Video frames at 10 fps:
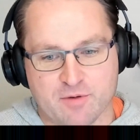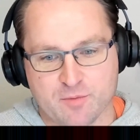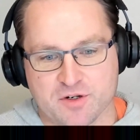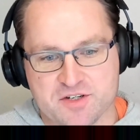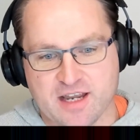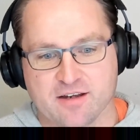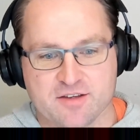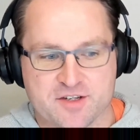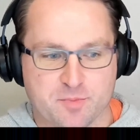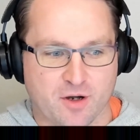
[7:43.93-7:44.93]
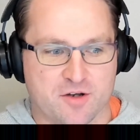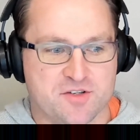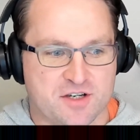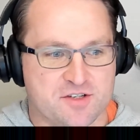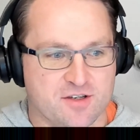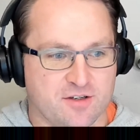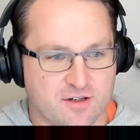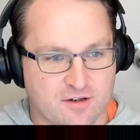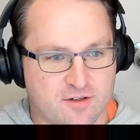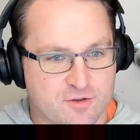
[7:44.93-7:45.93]
now we want to take this
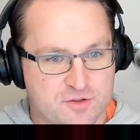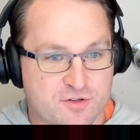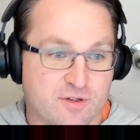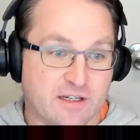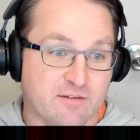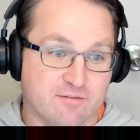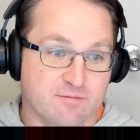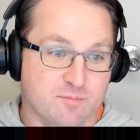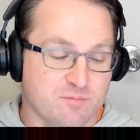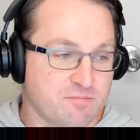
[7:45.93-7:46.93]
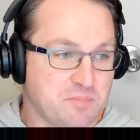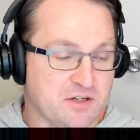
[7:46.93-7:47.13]
process that you're doing